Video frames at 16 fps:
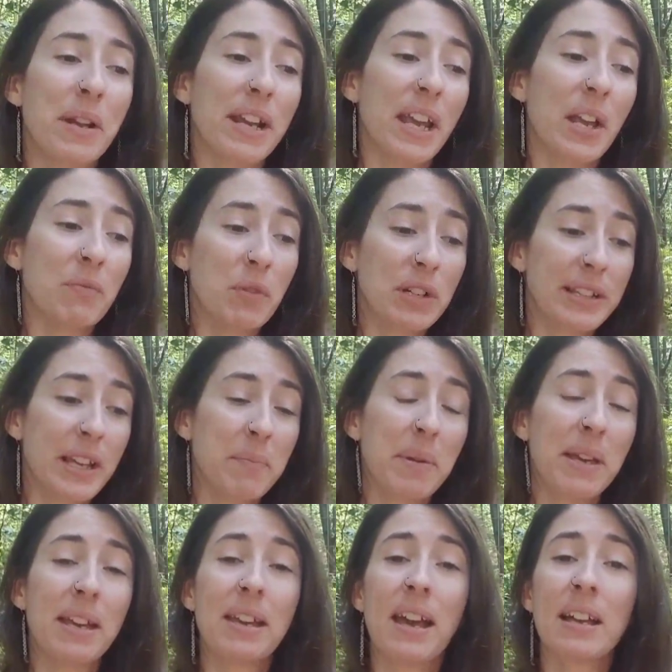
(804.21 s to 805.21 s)
but it can really
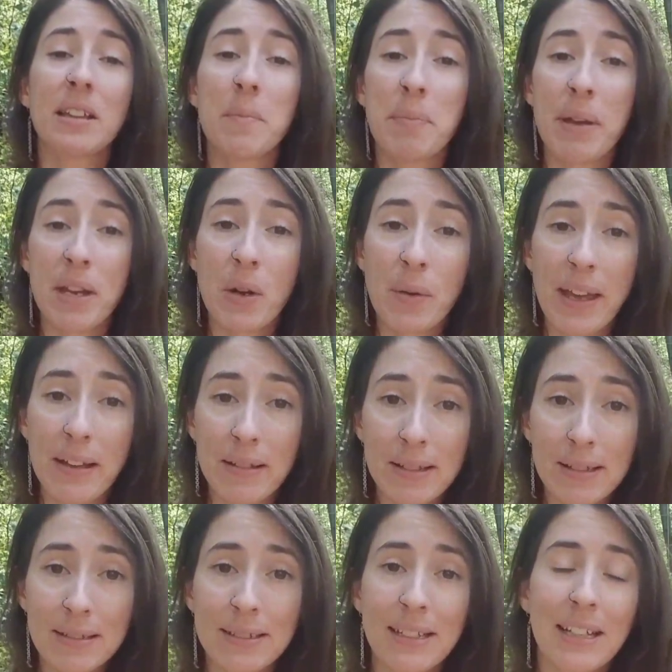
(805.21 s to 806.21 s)
be a libido
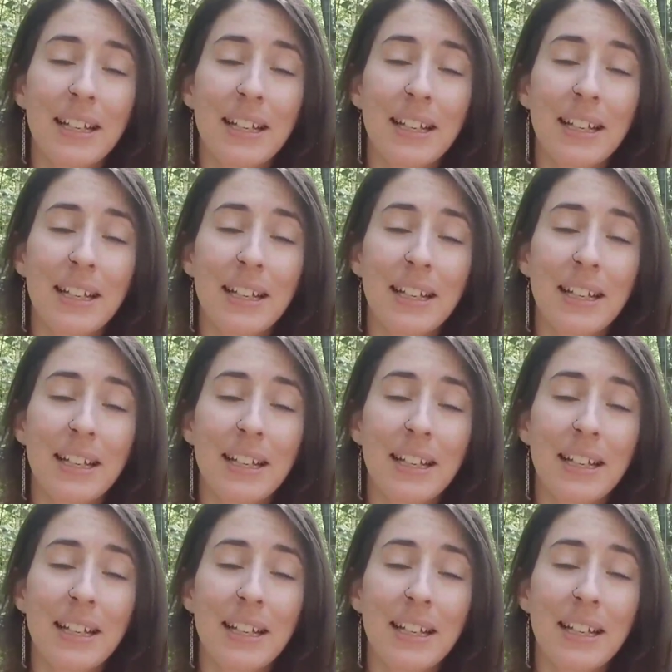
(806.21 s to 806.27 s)
killer,